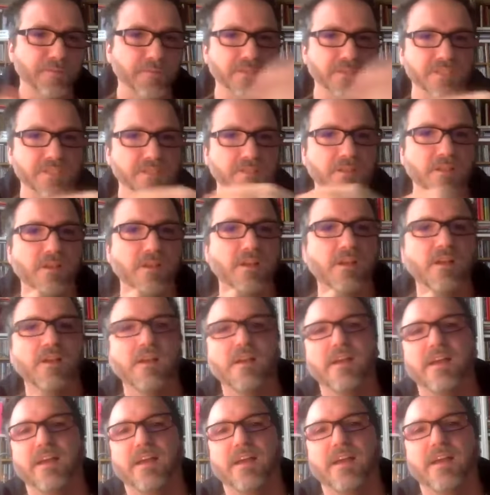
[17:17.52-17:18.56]
feminism,
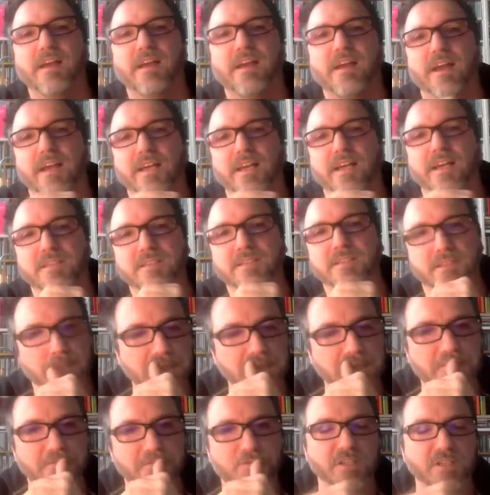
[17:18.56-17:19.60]
as
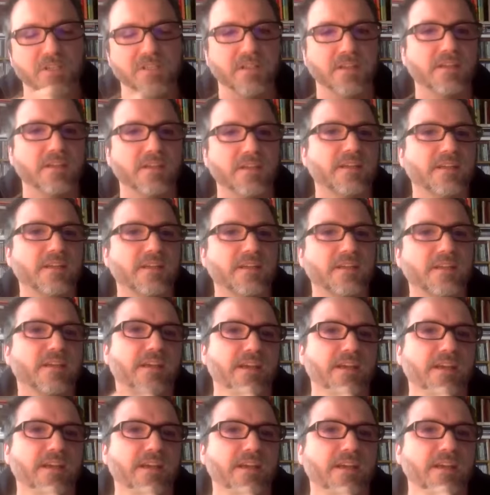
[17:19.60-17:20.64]
Nancy Fraser
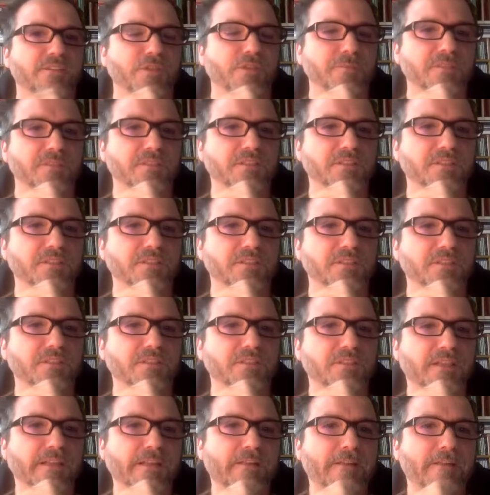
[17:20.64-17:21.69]
has framed it.
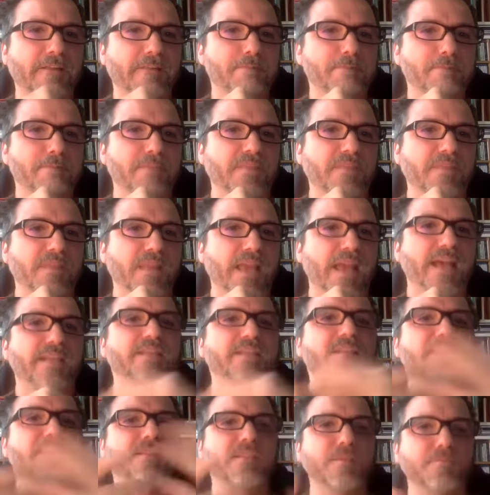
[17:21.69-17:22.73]

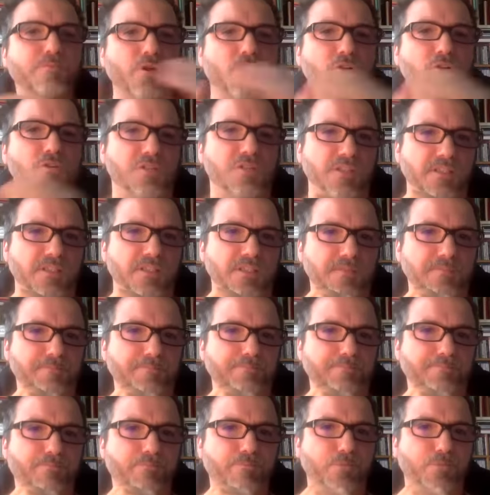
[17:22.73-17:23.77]
And in the
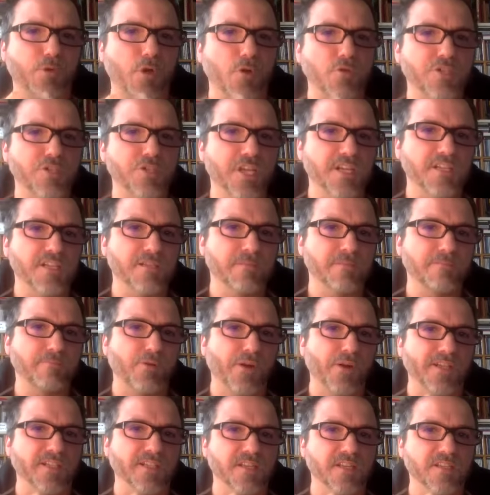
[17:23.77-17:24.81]
process, projects
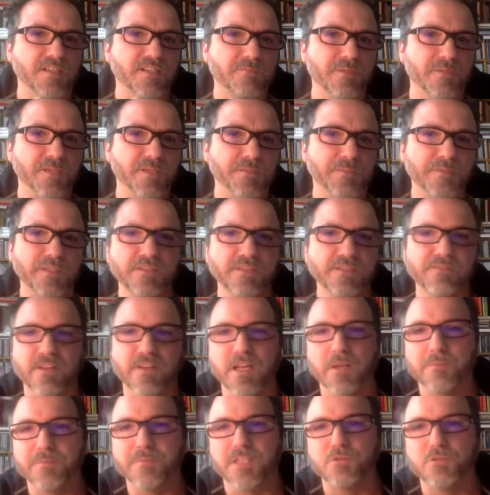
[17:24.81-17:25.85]
and practices must be
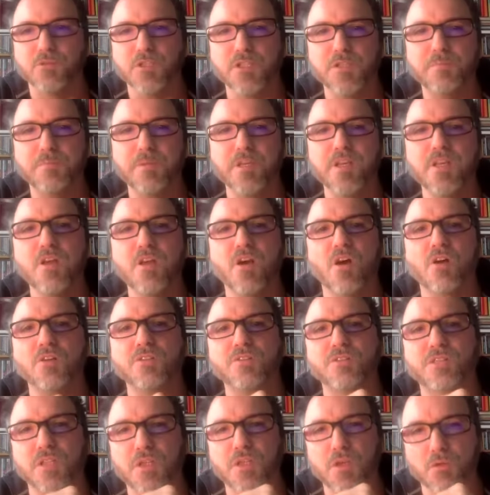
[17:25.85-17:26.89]
developed that reach
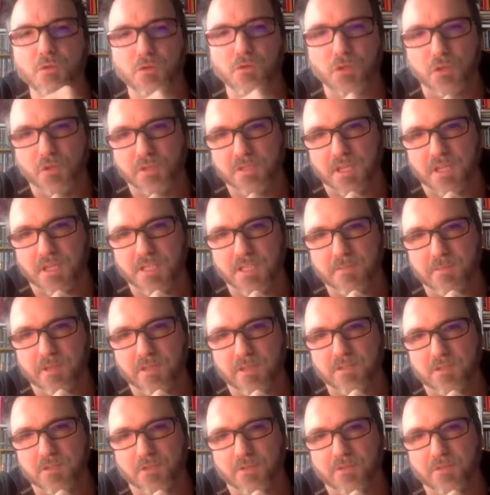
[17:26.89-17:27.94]
beyond the usual
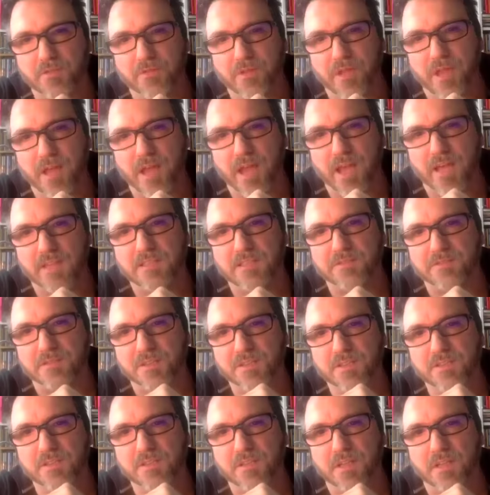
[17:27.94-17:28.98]
suspects of
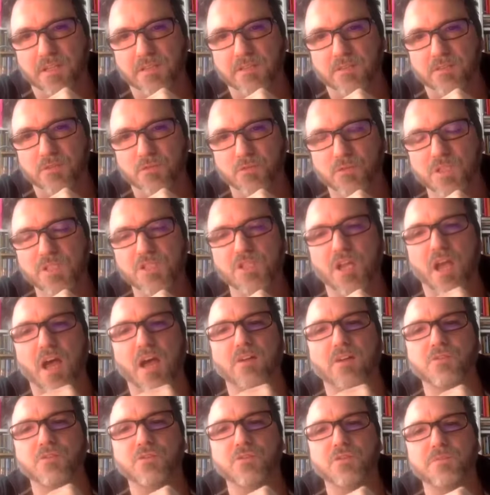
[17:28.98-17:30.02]
activists and reach
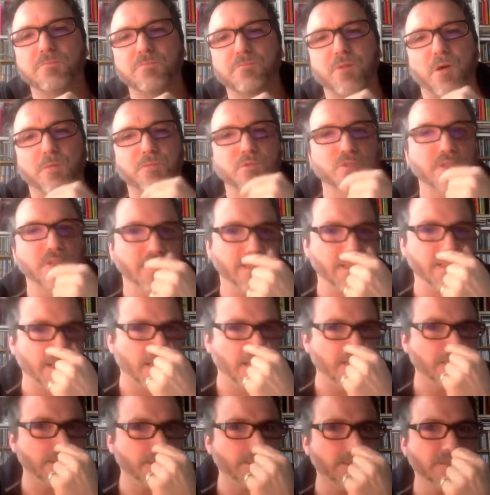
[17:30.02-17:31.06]
out to the popular
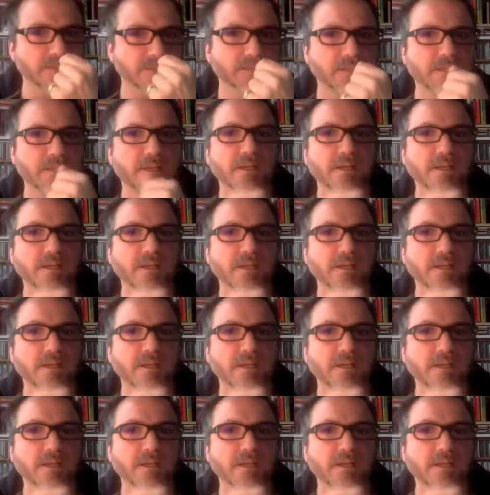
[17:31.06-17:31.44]
classes,